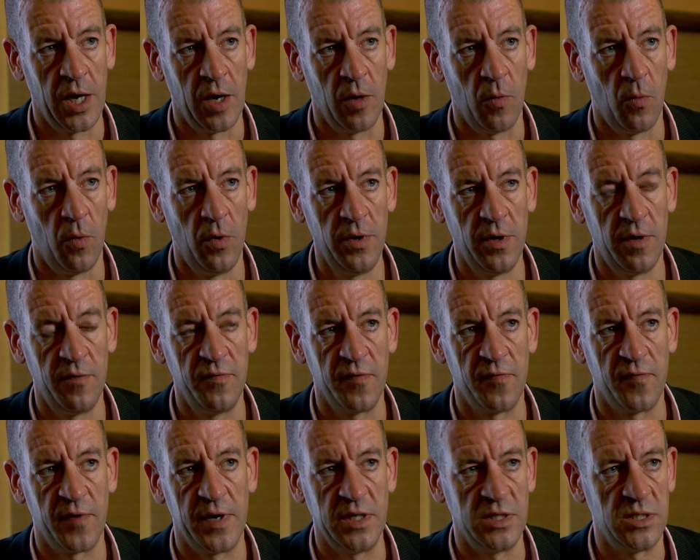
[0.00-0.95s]
One of the
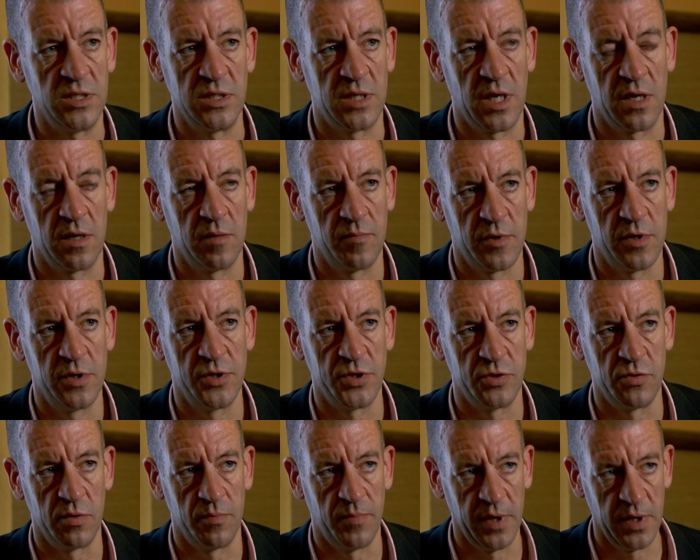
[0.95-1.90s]
phrases that
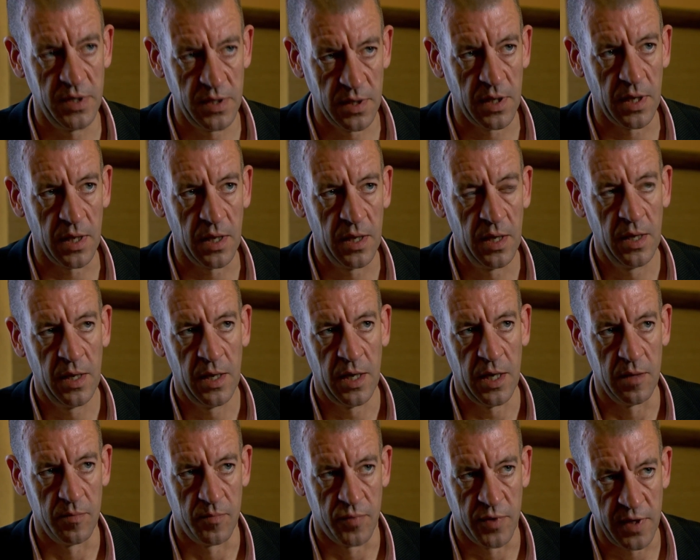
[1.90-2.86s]
emerges repeatedly
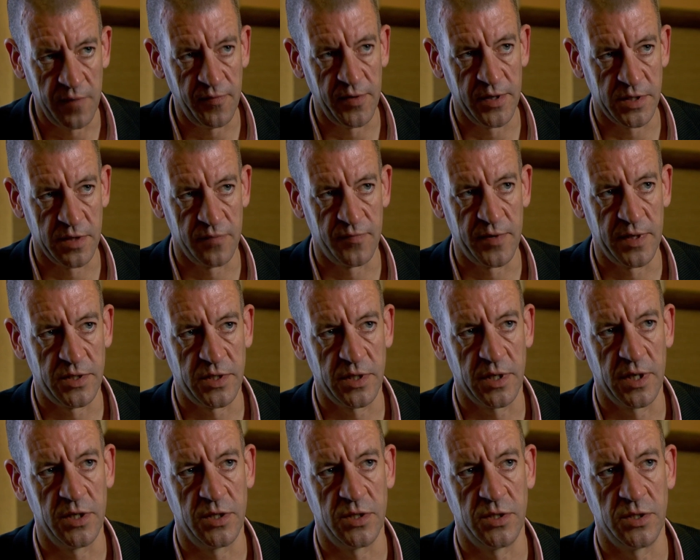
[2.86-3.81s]
in previous
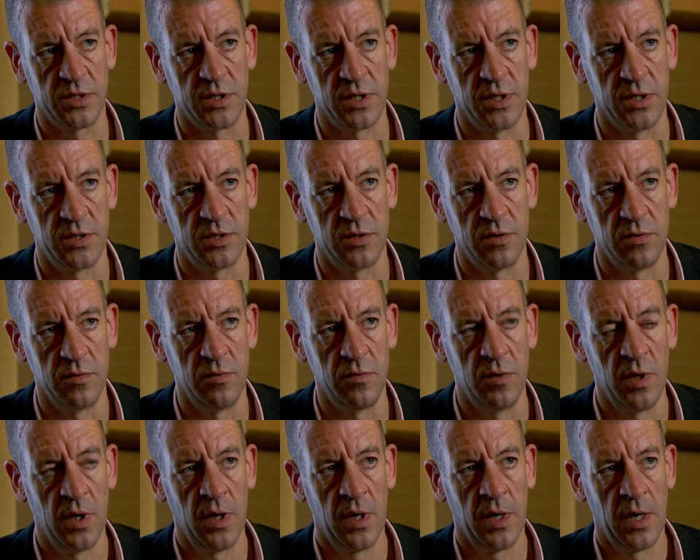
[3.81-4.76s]
investigations into
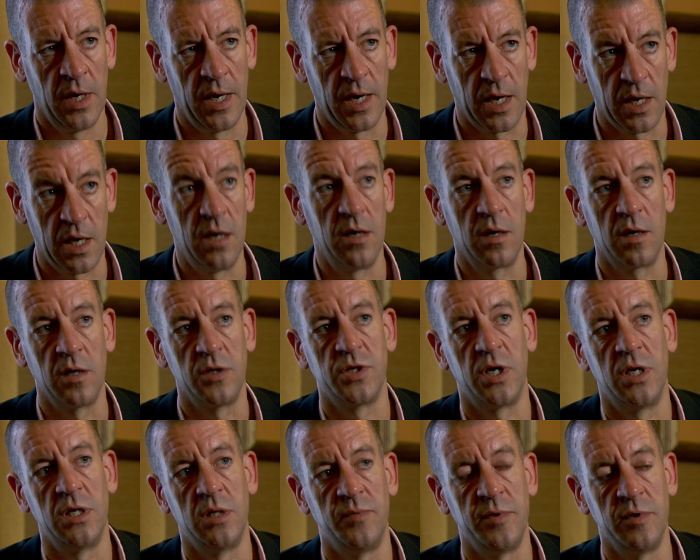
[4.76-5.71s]
clerical
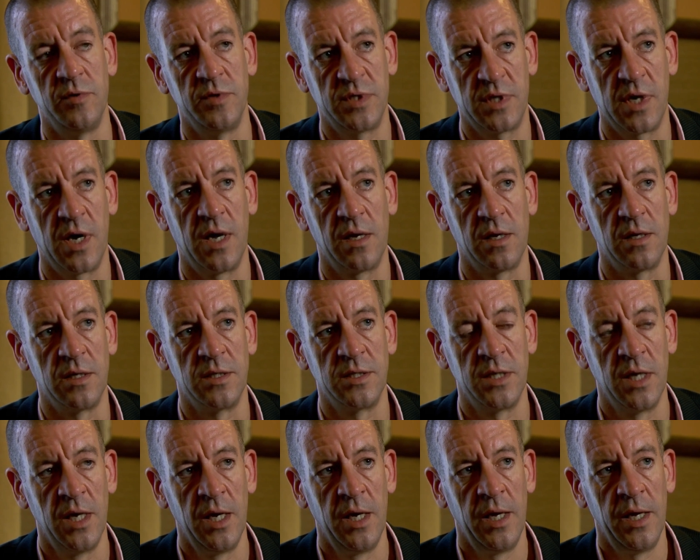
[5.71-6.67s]
child abuse scandals
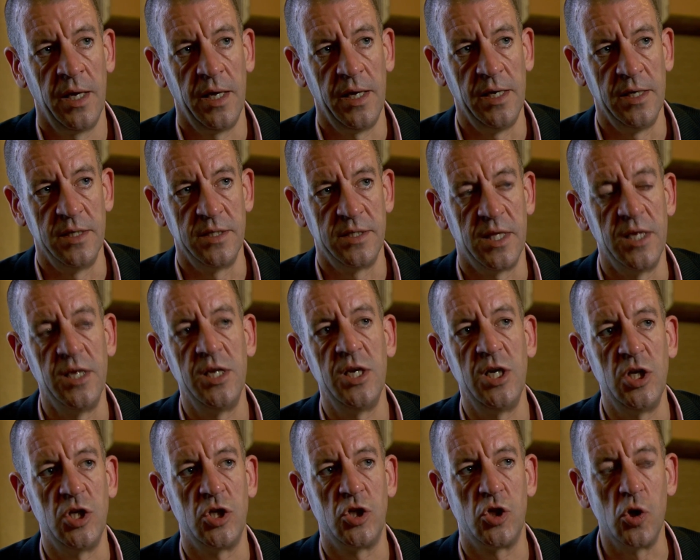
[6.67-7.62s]
is the
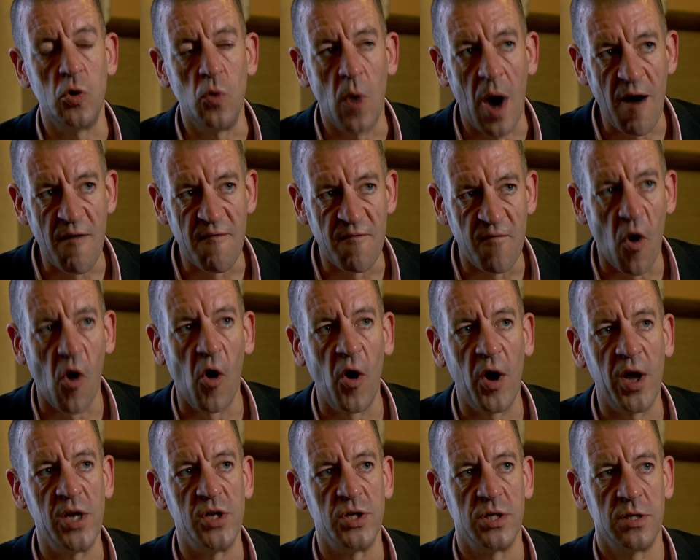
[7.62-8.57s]
need to
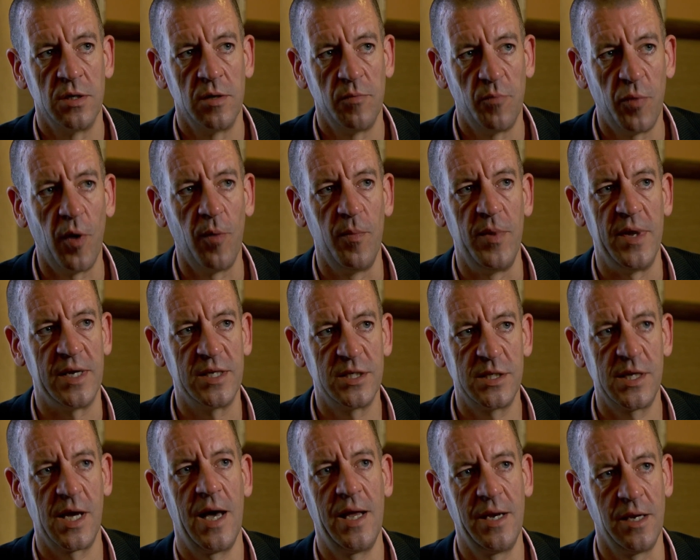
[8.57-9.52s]
avoid public
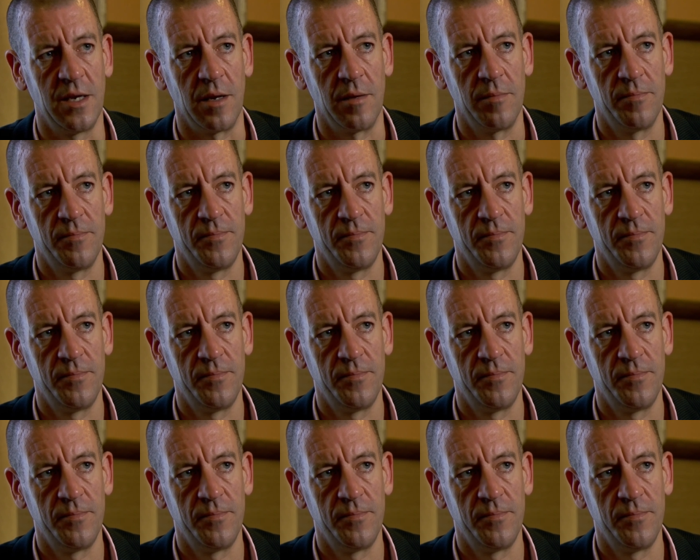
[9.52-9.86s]
scandal.